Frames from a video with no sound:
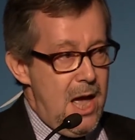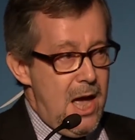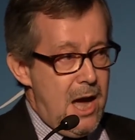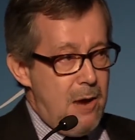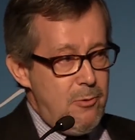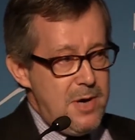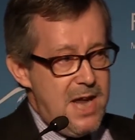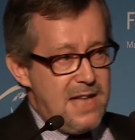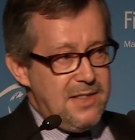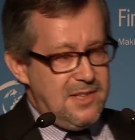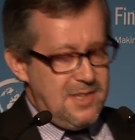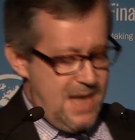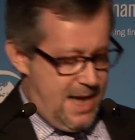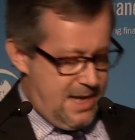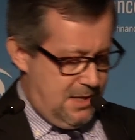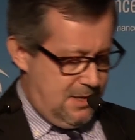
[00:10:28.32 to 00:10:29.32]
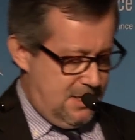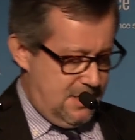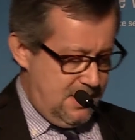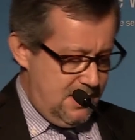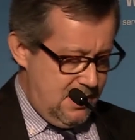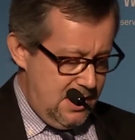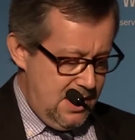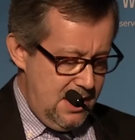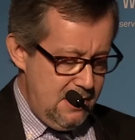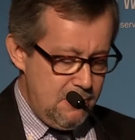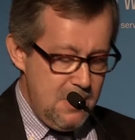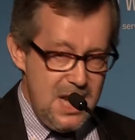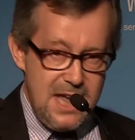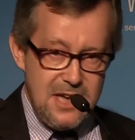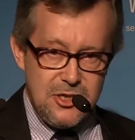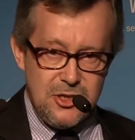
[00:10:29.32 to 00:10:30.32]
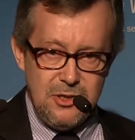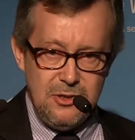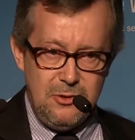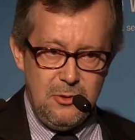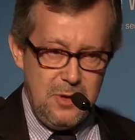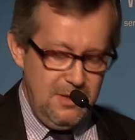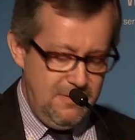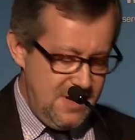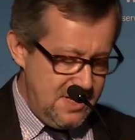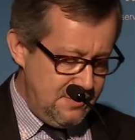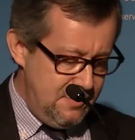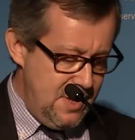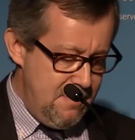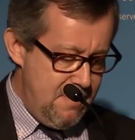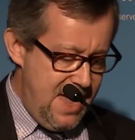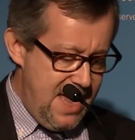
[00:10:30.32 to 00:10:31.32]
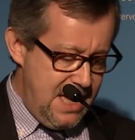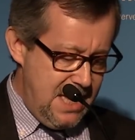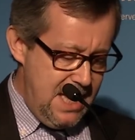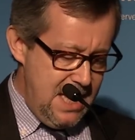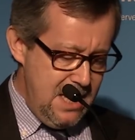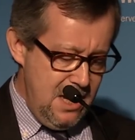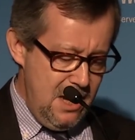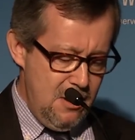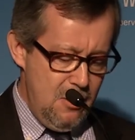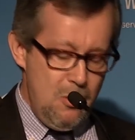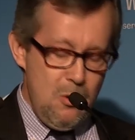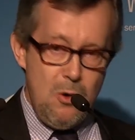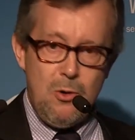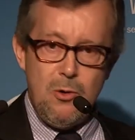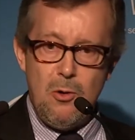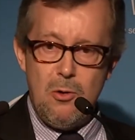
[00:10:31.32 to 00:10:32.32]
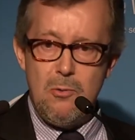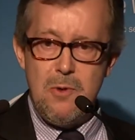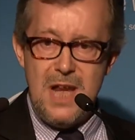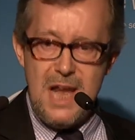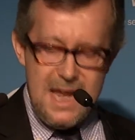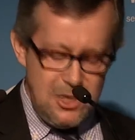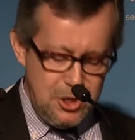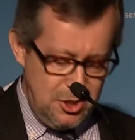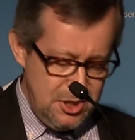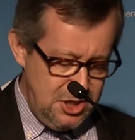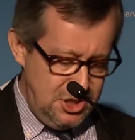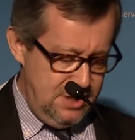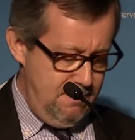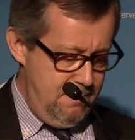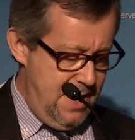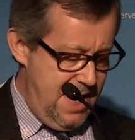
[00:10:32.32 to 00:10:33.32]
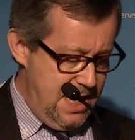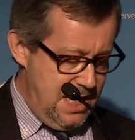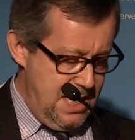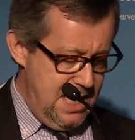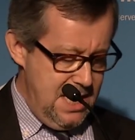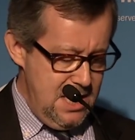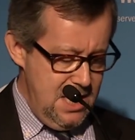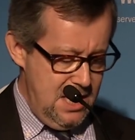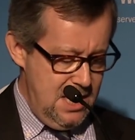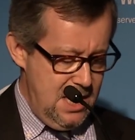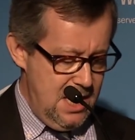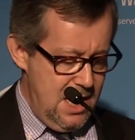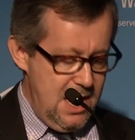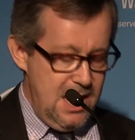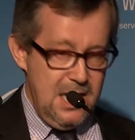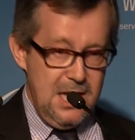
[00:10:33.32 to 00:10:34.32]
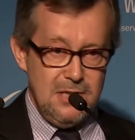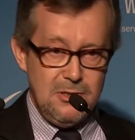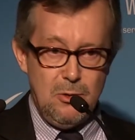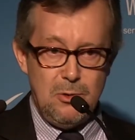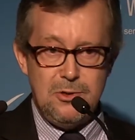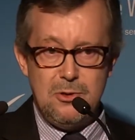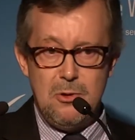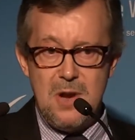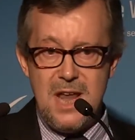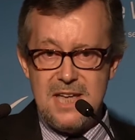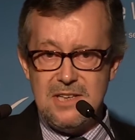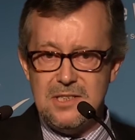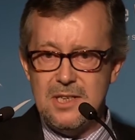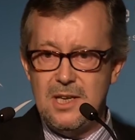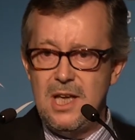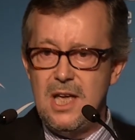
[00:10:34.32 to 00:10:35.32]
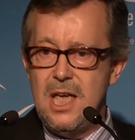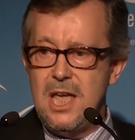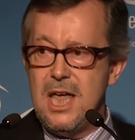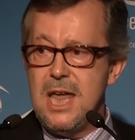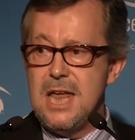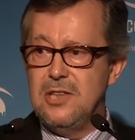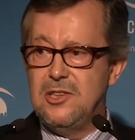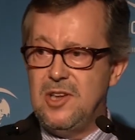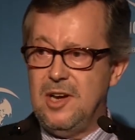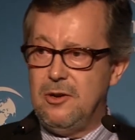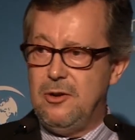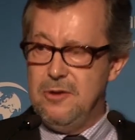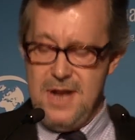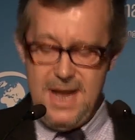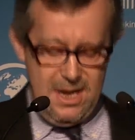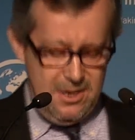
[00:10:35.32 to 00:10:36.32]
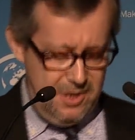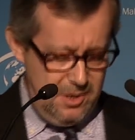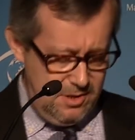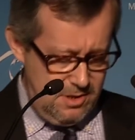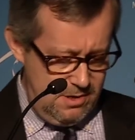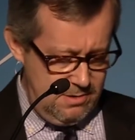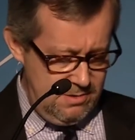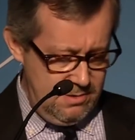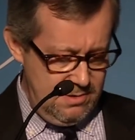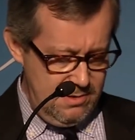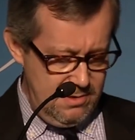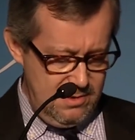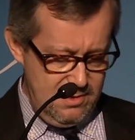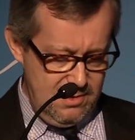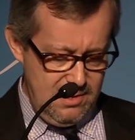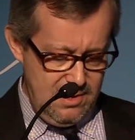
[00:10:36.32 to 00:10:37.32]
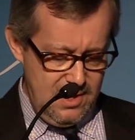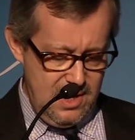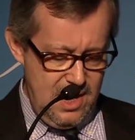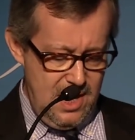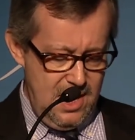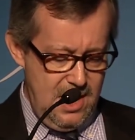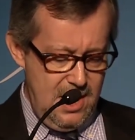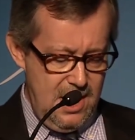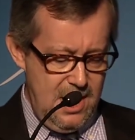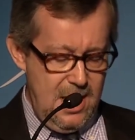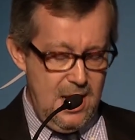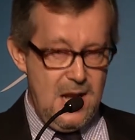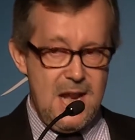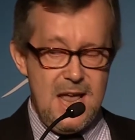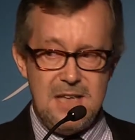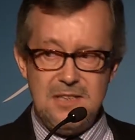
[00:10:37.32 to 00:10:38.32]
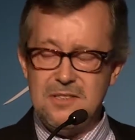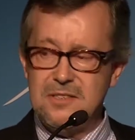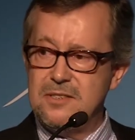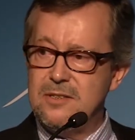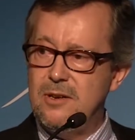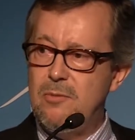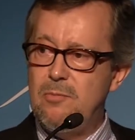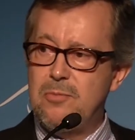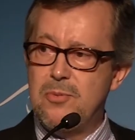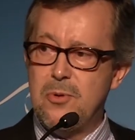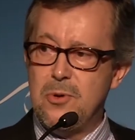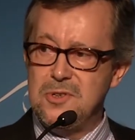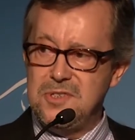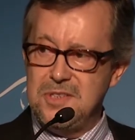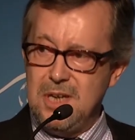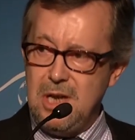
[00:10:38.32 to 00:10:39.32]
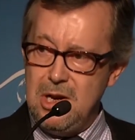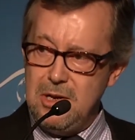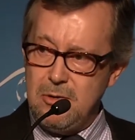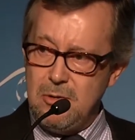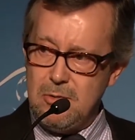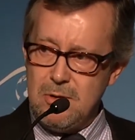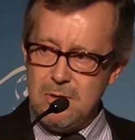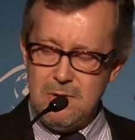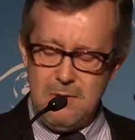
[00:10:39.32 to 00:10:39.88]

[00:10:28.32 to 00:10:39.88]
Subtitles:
I would add that in relation to investment banking, local relationship banking is also less interconnected, less procyclical,